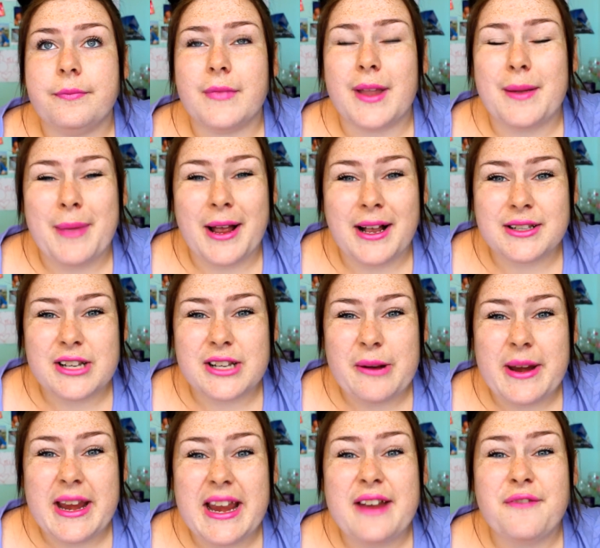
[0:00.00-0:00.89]
about
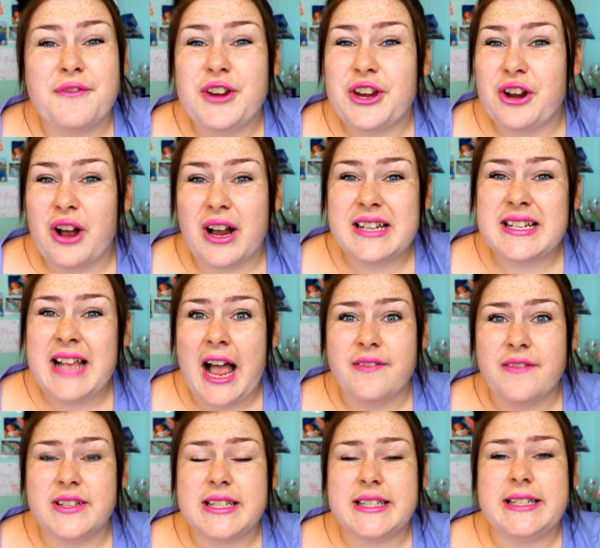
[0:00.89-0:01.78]
Zoe. If you guys
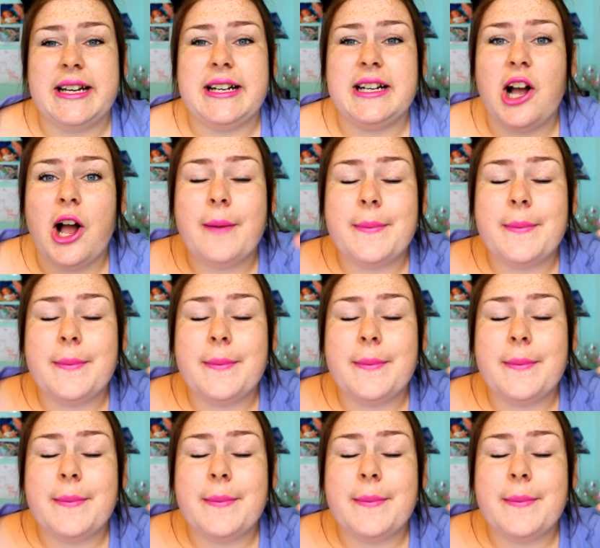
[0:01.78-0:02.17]
haven't seen it,